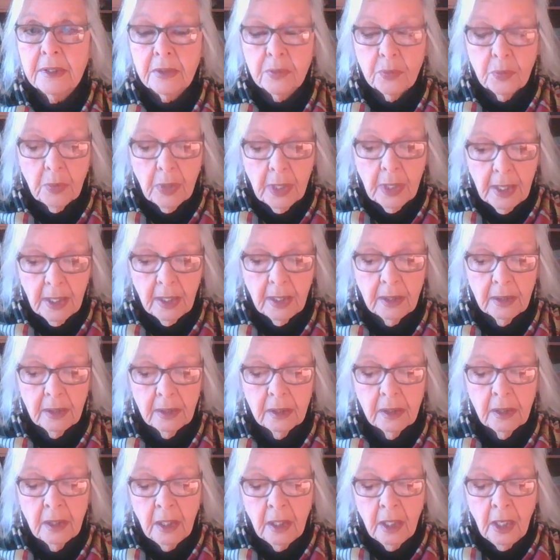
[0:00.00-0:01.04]
as
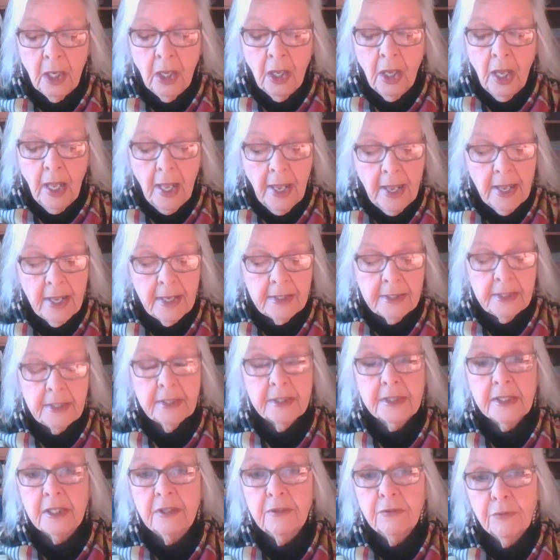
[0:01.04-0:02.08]
well. And
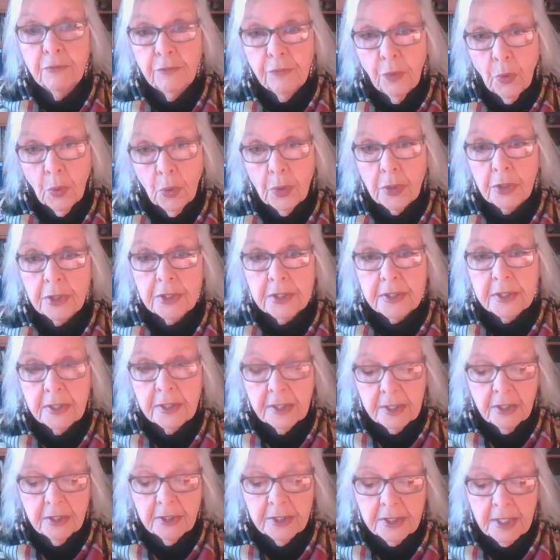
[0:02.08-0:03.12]
it's enforced
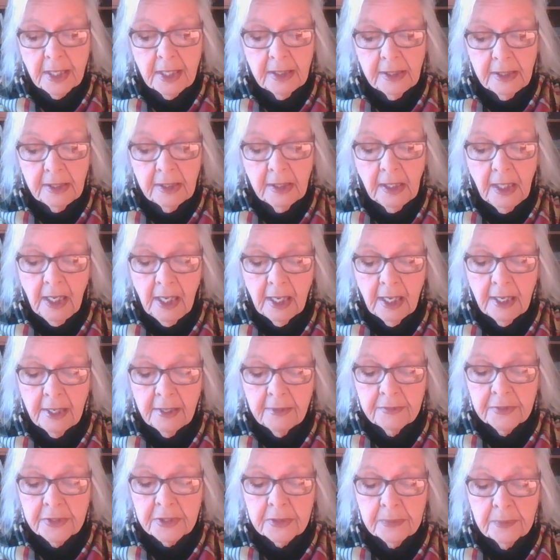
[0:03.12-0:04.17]
in our daily
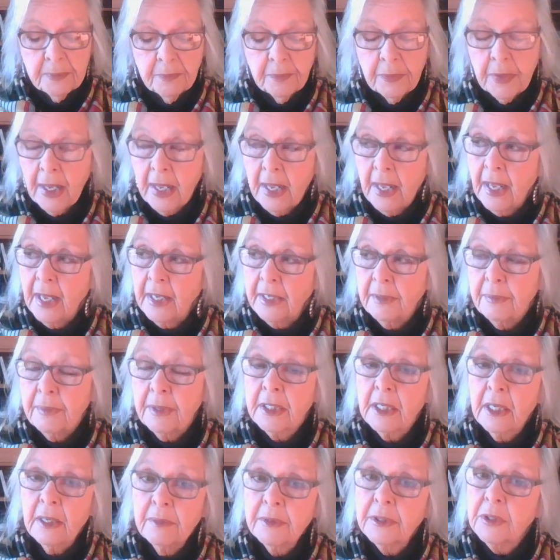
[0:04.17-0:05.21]
lives. And it
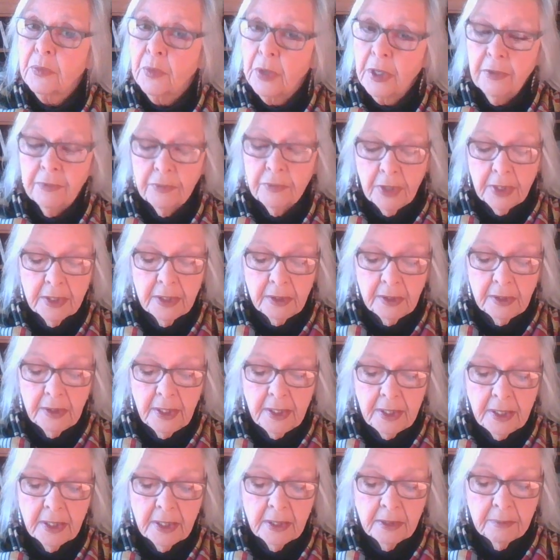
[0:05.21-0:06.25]
becomes a way of
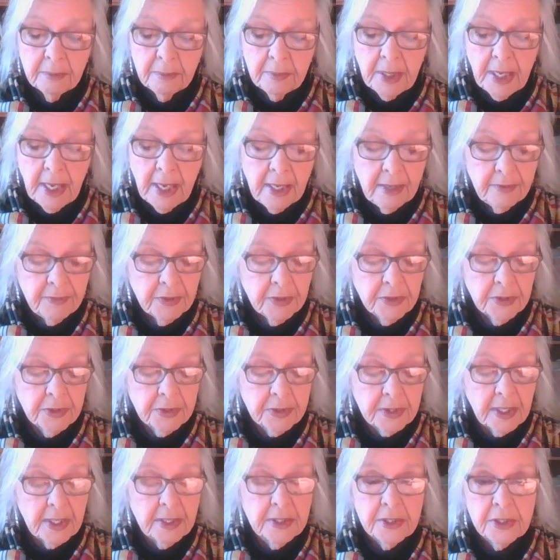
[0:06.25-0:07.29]
regulating
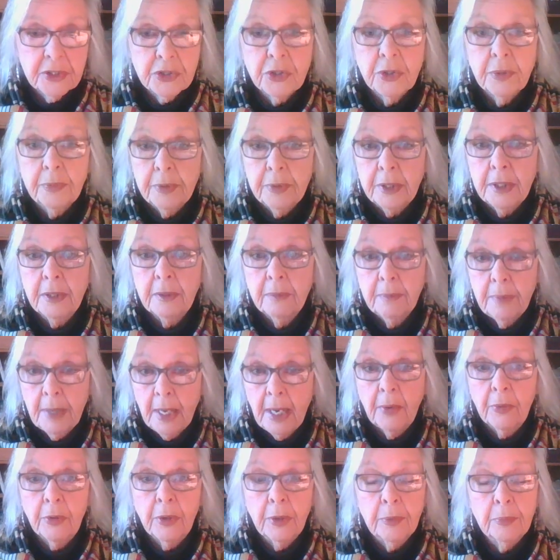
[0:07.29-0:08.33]
behaviors and distributing
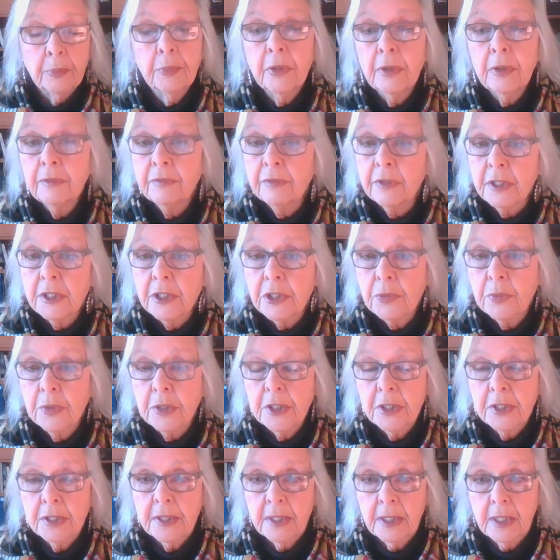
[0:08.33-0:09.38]
power and privilege,
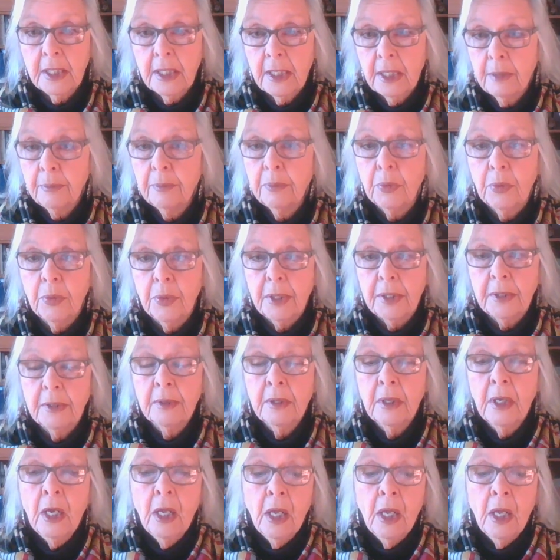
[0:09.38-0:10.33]
which is a key point.